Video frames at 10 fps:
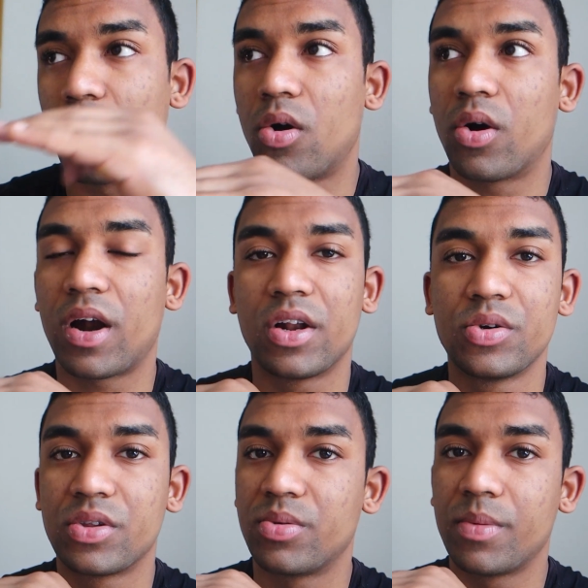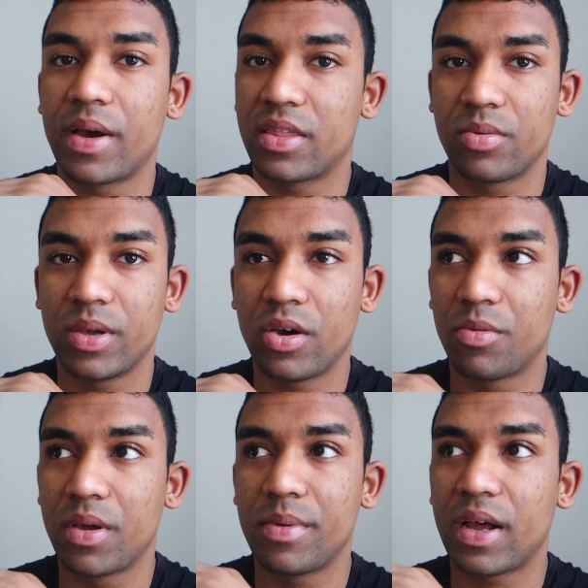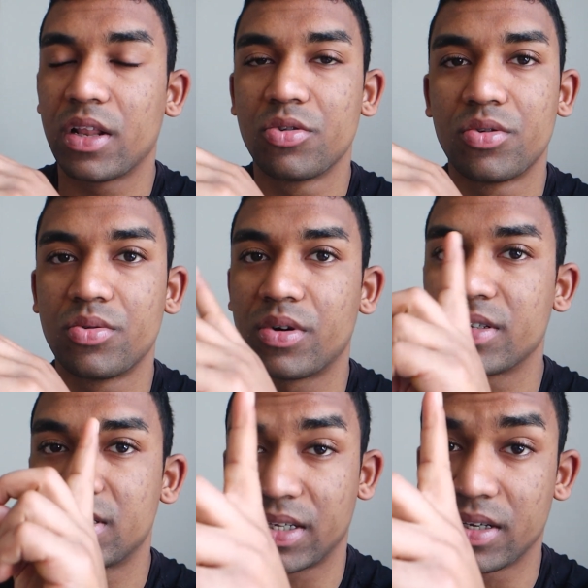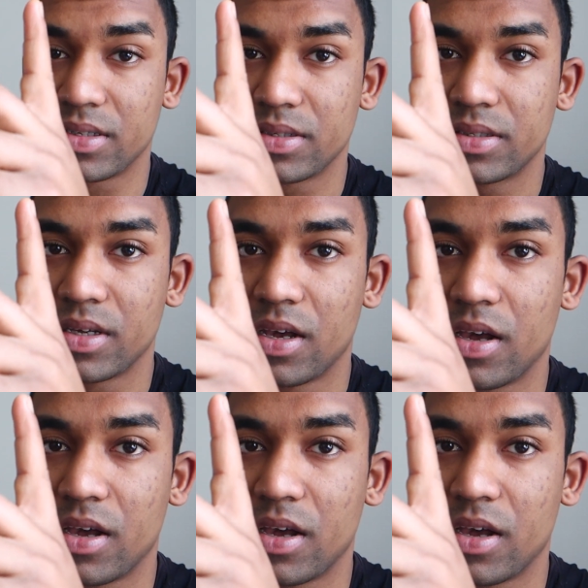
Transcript: or I'll do a 3x3, or maybe I'll do singles.